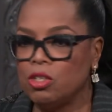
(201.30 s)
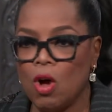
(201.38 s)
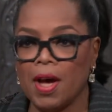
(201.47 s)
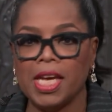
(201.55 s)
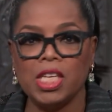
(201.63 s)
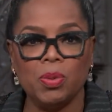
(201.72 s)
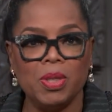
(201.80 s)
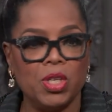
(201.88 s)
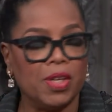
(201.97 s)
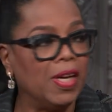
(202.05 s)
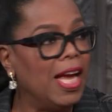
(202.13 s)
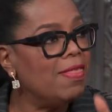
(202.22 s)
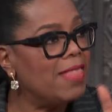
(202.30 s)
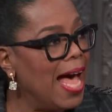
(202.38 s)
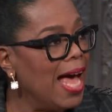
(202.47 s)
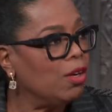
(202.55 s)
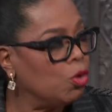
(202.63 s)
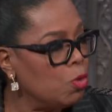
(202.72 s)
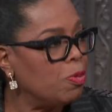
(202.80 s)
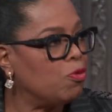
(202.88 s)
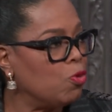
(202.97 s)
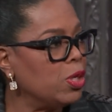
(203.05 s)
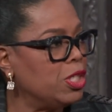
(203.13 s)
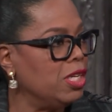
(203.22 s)
talking to each other? And that group of
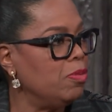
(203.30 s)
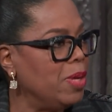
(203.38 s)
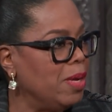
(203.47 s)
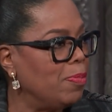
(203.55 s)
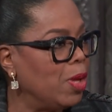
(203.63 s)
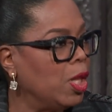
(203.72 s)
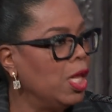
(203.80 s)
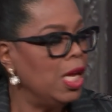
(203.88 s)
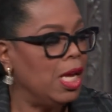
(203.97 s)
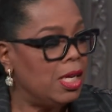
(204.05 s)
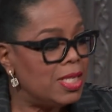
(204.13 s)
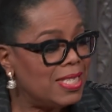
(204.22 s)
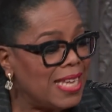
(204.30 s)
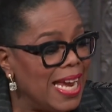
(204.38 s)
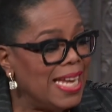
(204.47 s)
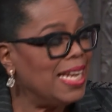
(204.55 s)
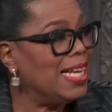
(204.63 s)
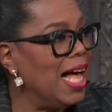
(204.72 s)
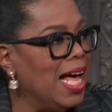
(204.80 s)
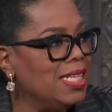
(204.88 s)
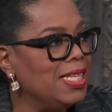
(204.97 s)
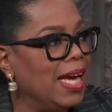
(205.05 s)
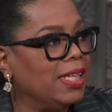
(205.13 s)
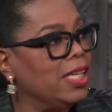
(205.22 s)
14 people stayed in
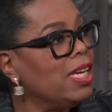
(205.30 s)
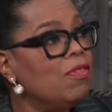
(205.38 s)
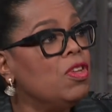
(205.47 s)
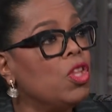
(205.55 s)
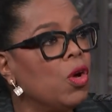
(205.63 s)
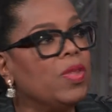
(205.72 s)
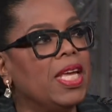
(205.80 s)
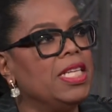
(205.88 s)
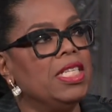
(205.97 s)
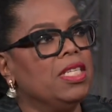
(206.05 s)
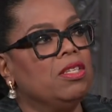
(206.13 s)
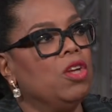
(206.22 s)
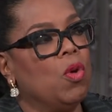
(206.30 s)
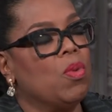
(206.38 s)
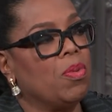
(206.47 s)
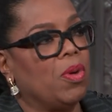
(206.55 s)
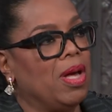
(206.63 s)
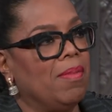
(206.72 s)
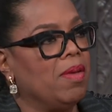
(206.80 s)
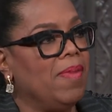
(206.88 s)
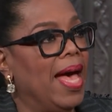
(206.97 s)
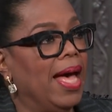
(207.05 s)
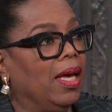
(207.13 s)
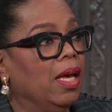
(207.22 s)
contact even though they didn't know we were coming
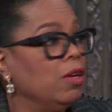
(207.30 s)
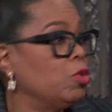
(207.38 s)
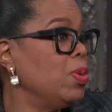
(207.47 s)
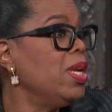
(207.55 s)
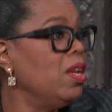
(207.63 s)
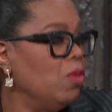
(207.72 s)
back, because we didn't